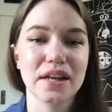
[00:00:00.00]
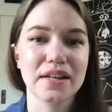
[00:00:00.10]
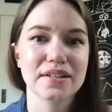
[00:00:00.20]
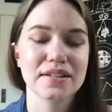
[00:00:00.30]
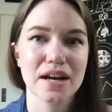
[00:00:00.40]
and
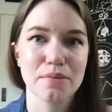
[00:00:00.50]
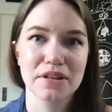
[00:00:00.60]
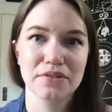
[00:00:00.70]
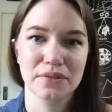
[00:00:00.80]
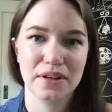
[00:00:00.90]
to not be
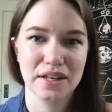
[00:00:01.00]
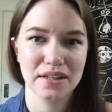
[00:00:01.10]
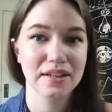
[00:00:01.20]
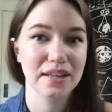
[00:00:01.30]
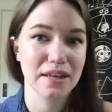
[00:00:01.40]
afraid
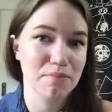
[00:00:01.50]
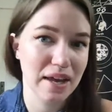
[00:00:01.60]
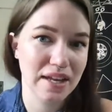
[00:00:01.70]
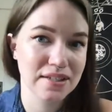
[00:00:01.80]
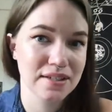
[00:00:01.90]
that they
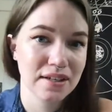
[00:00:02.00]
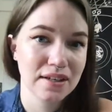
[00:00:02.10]
might